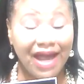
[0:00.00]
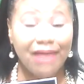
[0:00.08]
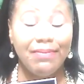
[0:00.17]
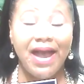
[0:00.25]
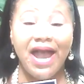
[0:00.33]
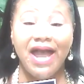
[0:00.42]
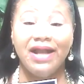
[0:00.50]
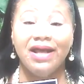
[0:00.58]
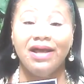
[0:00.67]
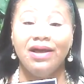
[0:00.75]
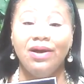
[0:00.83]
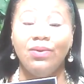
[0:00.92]
Amen.
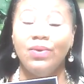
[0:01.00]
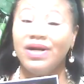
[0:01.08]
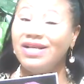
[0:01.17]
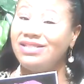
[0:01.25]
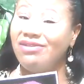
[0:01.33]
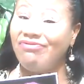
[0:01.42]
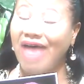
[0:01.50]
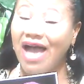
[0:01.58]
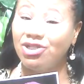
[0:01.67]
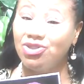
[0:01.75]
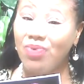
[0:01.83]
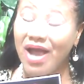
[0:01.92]
What is
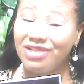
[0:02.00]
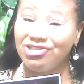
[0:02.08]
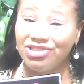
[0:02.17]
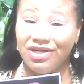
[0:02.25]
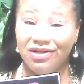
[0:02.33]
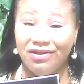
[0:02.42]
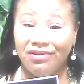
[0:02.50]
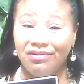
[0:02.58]
infatuation?